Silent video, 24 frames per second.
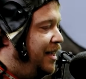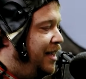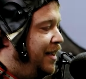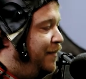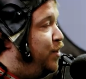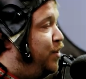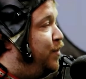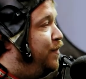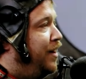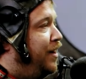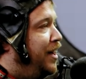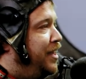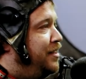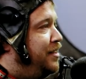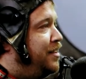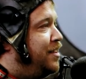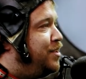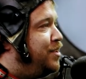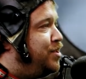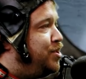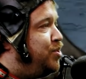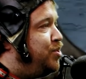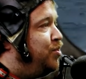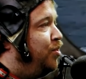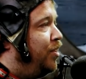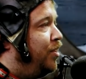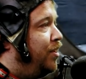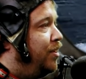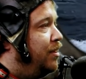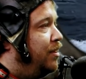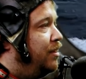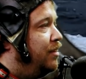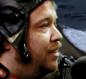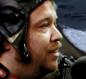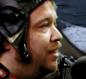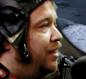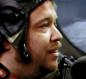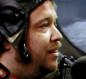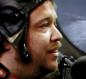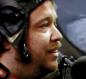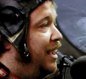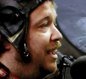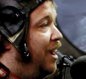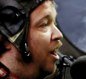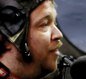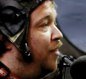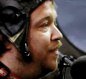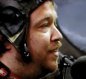If you find the destroyer
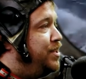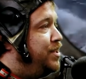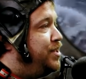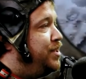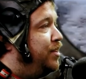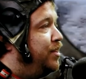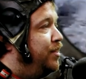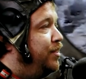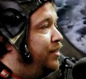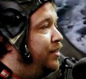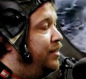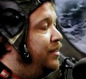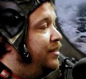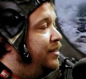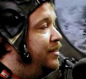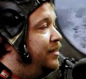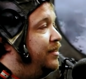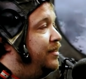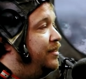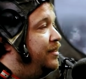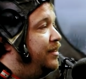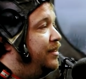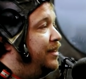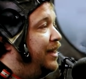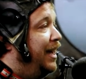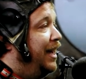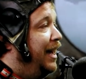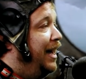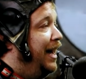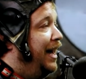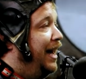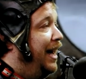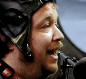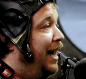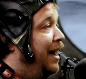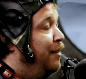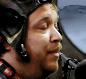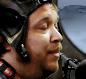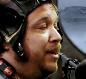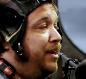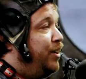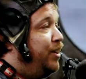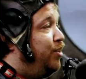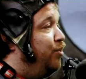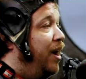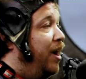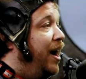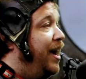on this turn, I'm
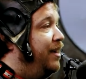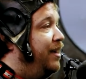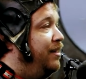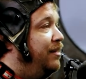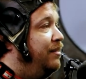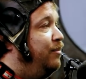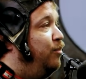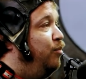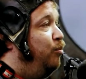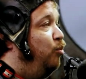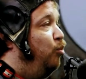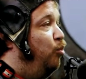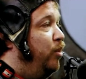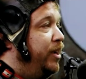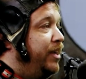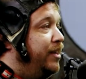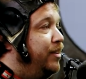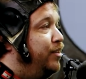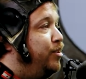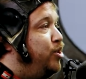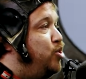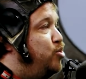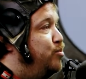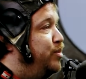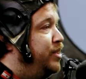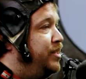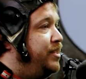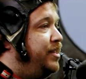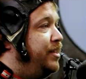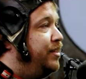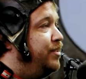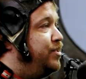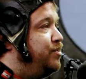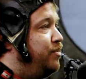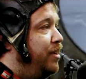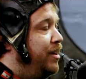gonna cry real human tears